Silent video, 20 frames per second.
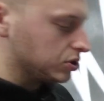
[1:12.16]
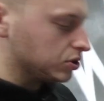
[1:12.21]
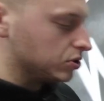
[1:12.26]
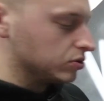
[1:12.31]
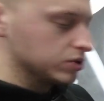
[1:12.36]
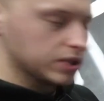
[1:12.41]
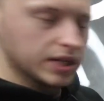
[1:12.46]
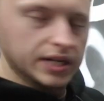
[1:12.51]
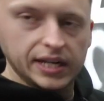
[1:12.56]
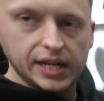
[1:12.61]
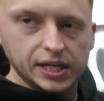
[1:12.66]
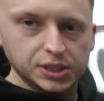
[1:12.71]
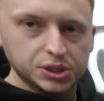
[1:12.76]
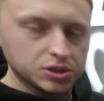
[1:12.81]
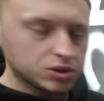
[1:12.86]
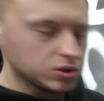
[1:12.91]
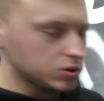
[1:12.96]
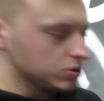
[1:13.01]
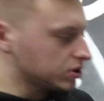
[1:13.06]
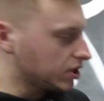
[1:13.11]
tools and
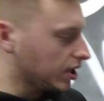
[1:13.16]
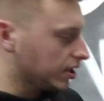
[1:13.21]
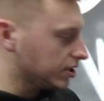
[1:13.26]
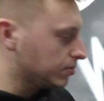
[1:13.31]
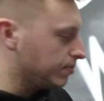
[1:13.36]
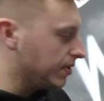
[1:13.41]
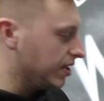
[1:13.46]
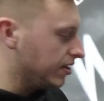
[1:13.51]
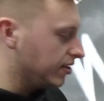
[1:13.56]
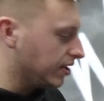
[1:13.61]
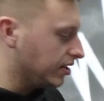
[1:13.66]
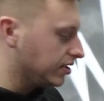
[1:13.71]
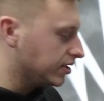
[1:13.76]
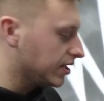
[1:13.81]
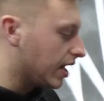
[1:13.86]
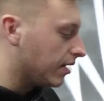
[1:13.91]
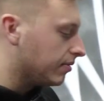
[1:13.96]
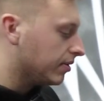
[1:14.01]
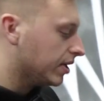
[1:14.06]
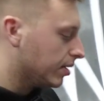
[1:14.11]
electric tools, kind of speed things
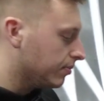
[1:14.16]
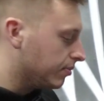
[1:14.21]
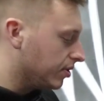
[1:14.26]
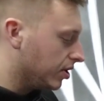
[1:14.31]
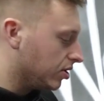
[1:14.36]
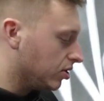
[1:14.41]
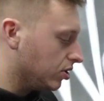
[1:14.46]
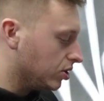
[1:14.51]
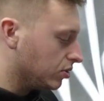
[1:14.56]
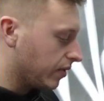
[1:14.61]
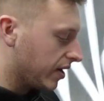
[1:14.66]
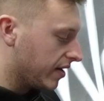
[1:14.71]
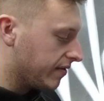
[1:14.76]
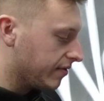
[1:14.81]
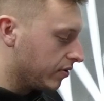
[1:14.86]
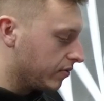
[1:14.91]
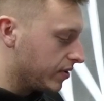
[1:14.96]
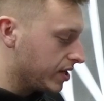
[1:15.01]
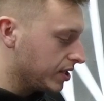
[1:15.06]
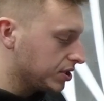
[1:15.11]
up, but you can use whatever
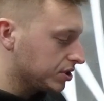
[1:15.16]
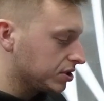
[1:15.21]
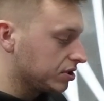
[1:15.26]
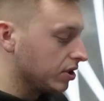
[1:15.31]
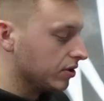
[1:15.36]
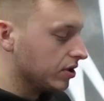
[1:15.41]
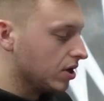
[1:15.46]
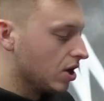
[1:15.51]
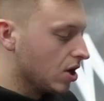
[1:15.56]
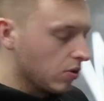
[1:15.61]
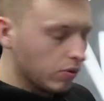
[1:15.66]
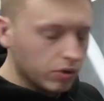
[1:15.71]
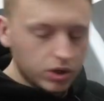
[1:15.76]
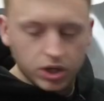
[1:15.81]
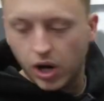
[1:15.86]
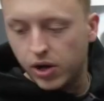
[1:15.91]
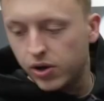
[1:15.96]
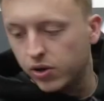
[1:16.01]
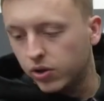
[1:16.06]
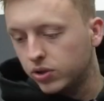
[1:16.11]
you wish. So we'll
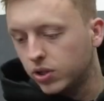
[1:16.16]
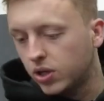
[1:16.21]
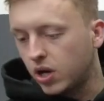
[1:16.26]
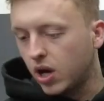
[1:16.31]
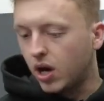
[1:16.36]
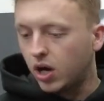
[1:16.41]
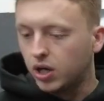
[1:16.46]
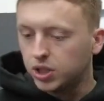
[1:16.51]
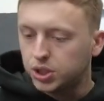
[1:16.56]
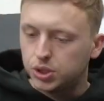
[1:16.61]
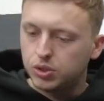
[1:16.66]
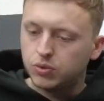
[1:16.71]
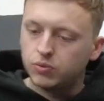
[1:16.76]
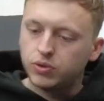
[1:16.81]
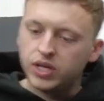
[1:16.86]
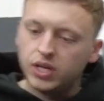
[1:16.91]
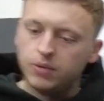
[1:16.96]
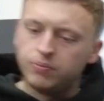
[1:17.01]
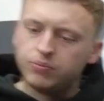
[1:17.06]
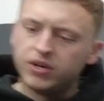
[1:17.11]
go on the car,
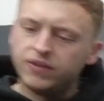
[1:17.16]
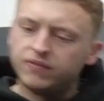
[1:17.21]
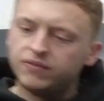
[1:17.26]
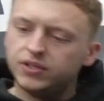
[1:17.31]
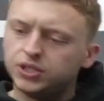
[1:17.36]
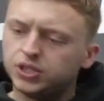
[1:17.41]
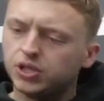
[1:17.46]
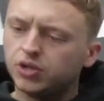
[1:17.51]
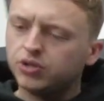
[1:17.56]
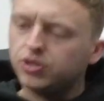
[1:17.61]
quickly, briefly show